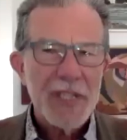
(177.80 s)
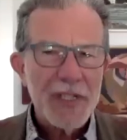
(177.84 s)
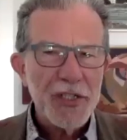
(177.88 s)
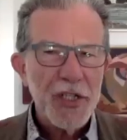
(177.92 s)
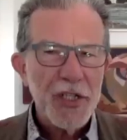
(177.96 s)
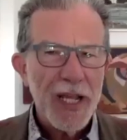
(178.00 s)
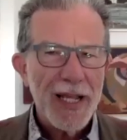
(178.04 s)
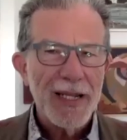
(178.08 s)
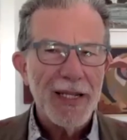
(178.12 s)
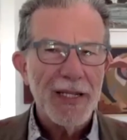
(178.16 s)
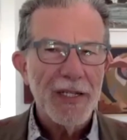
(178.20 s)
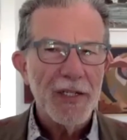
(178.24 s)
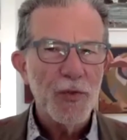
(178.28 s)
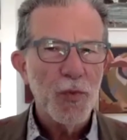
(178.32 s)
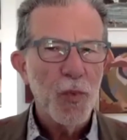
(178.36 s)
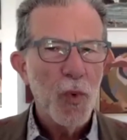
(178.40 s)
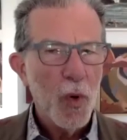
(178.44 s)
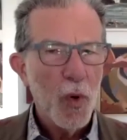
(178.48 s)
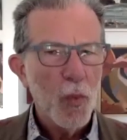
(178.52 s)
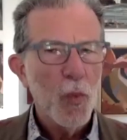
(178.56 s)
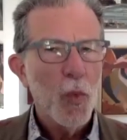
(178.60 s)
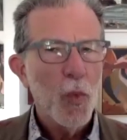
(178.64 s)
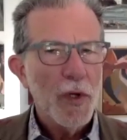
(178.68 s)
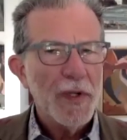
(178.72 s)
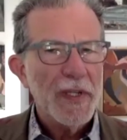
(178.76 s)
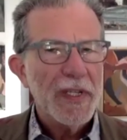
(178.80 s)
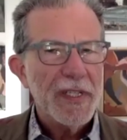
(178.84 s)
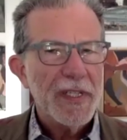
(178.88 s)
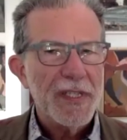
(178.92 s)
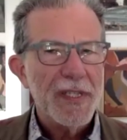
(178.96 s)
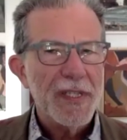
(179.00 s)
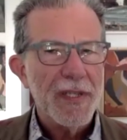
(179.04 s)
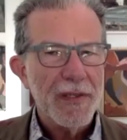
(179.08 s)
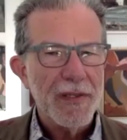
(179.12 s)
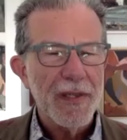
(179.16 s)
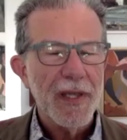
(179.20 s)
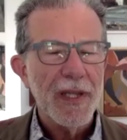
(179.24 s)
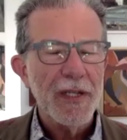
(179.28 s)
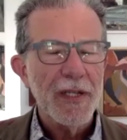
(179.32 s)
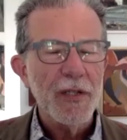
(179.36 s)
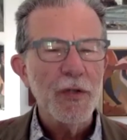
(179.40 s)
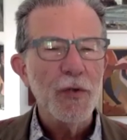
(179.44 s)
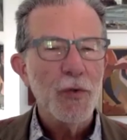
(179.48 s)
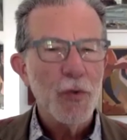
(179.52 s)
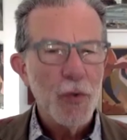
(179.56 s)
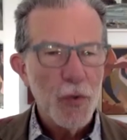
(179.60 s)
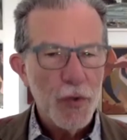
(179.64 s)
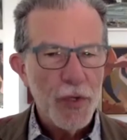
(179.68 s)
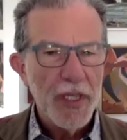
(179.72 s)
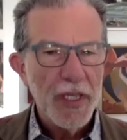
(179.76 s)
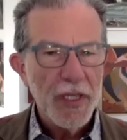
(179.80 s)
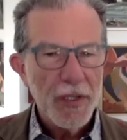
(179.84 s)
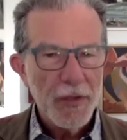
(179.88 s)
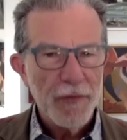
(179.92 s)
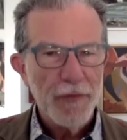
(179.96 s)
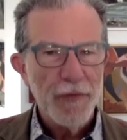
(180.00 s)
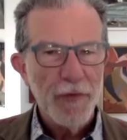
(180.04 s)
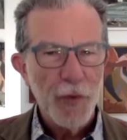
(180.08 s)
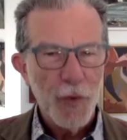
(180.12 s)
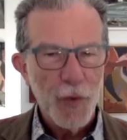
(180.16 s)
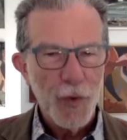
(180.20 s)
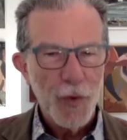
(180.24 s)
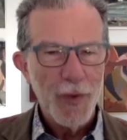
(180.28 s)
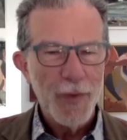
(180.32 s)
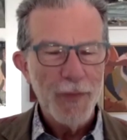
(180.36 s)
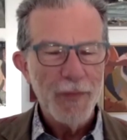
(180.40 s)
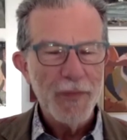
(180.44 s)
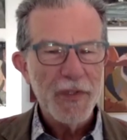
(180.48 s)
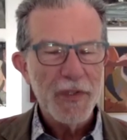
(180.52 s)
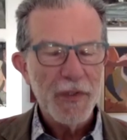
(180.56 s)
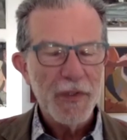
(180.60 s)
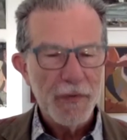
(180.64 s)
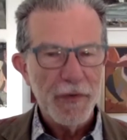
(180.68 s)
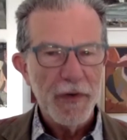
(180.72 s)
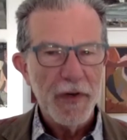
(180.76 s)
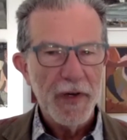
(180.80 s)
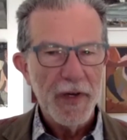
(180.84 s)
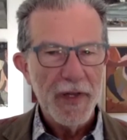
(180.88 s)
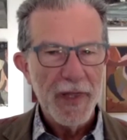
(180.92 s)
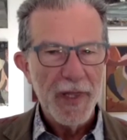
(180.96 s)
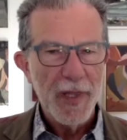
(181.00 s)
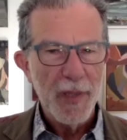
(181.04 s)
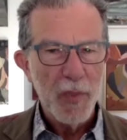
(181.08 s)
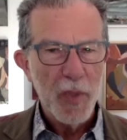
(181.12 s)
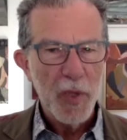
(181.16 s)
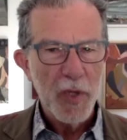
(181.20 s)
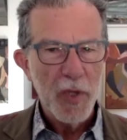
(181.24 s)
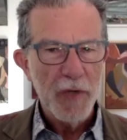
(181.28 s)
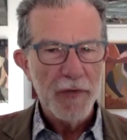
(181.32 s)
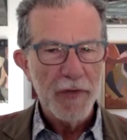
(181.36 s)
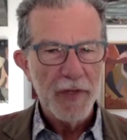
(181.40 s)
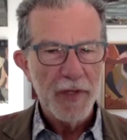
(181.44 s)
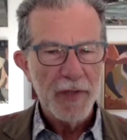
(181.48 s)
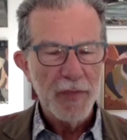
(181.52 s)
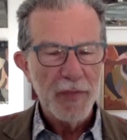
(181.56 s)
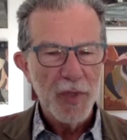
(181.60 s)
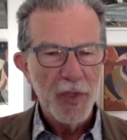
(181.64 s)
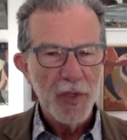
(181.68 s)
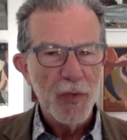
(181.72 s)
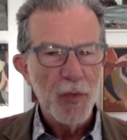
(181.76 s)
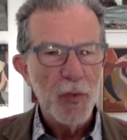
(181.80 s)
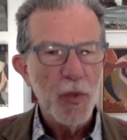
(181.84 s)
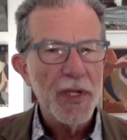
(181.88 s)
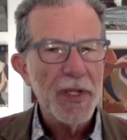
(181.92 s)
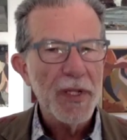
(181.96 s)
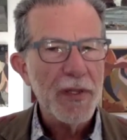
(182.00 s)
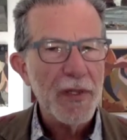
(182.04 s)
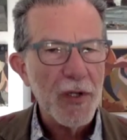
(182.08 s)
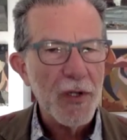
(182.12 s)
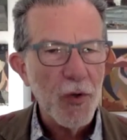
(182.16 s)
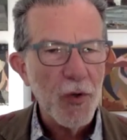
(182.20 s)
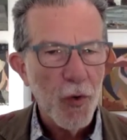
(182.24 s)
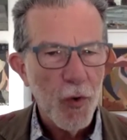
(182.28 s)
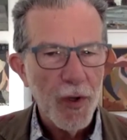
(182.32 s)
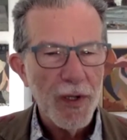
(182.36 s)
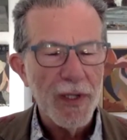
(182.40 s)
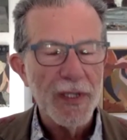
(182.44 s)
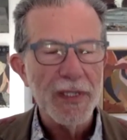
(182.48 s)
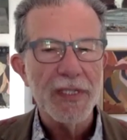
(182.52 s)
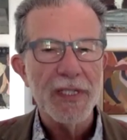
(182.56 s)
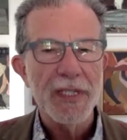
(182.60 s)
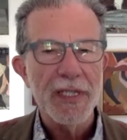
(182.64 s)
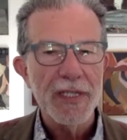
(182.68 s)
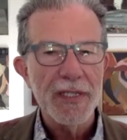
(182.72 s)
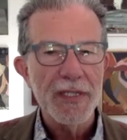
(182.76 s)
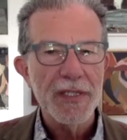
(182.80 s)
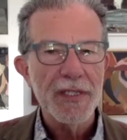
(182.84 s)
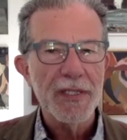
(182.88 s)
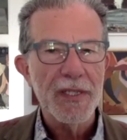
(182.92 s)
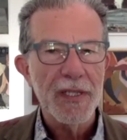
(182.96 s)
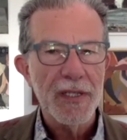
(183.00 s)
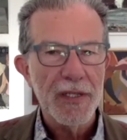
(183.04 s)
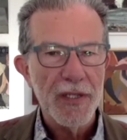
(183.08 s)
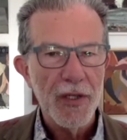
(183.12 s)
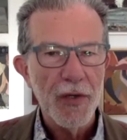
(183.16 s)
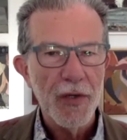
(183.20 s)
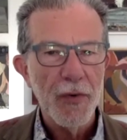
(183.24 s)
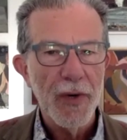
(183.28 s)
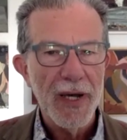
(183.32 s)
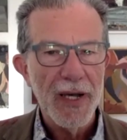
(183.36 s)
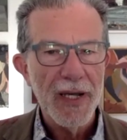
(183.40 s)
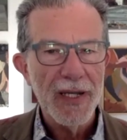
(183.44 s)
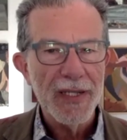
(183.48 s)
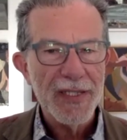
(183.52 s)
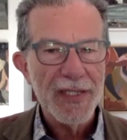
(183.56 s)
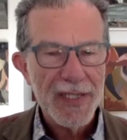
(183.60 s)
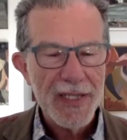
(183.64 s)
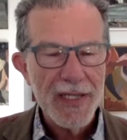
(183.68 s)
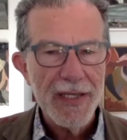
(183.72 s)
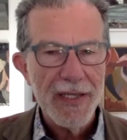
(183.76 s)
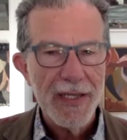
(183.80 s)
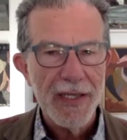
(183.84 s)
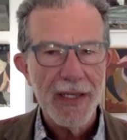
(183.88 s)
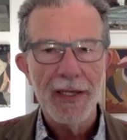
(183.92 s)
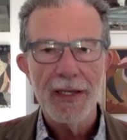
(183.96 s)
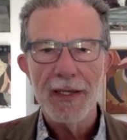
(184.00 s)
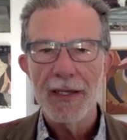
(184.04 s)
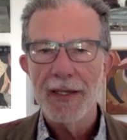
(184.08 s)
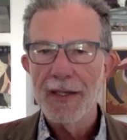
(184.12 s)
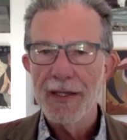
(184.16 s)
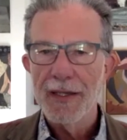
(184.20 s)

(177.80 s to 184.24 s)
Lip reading: challenge, what is it that you're looking for to find the perfect bloom? What are the qualities that you are seeking?